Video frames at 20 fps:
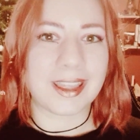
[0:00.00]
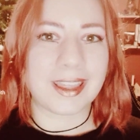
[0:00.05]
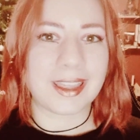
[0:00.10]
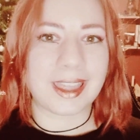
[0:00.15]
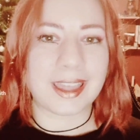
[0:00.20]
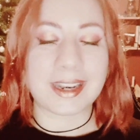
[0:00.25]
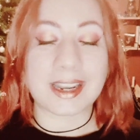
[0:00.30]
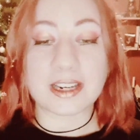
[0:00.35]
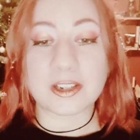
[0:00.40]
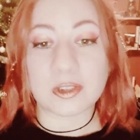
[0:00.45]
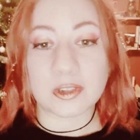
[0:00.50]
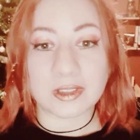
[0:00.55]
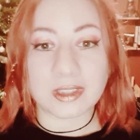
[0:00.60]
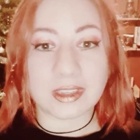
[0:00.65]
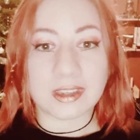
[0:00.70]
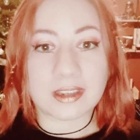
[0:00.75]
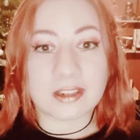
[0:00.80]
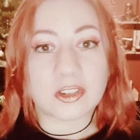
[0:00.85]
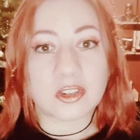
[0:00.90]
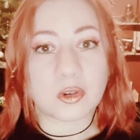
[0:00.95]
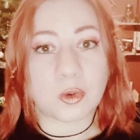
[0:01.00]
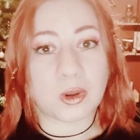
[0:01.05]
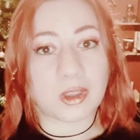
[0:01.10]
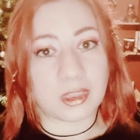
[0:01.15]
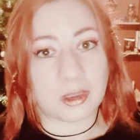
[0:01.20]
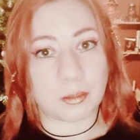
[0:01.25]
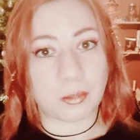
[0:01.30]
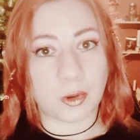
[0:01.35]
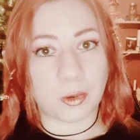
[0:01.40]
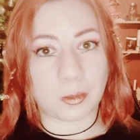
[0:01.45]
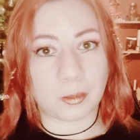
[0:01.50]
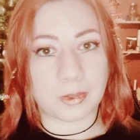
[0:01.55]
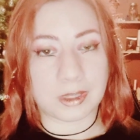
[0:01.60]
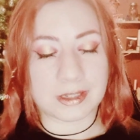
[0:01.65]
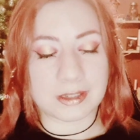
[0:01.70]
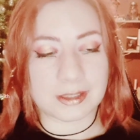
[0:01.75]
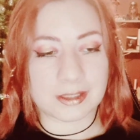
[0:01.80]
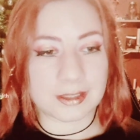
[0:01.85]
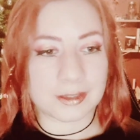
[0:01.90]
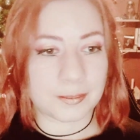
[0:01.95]
and actually enjoy the
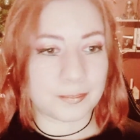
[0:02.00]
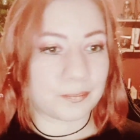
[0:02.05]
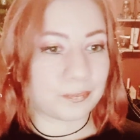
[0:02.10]
moment.